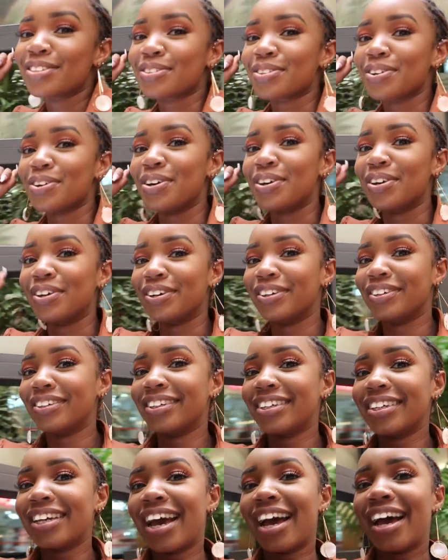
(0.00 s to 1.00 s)
So
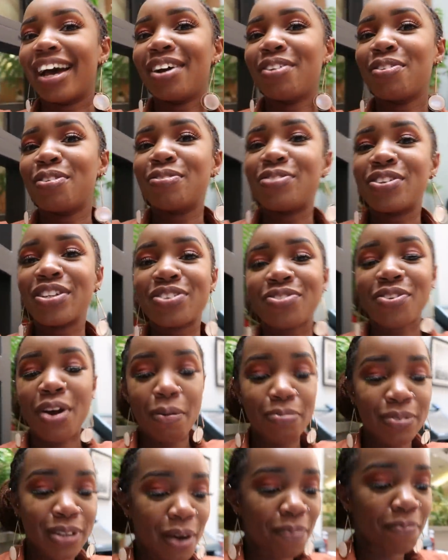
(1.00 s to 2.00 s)
yeah, we just
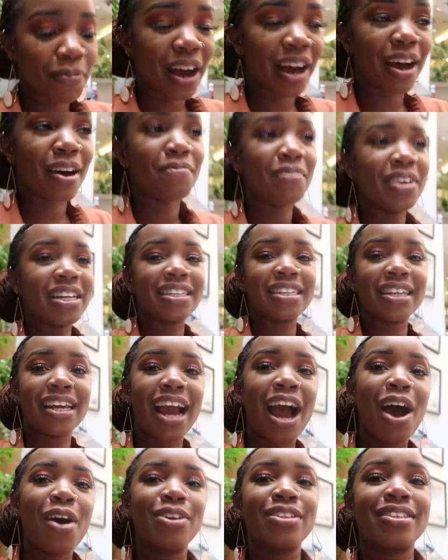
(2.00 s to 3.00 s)
wrapped up our
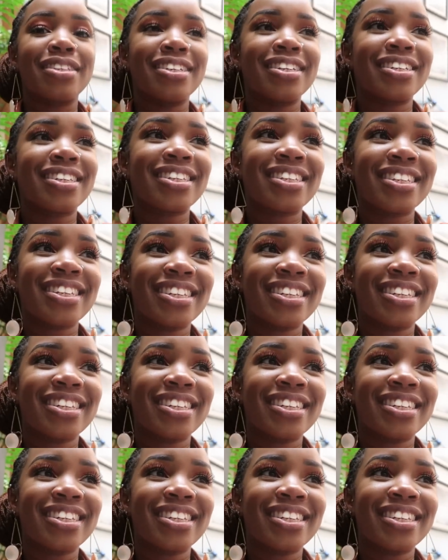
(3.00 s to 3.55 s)
meeting. How is it?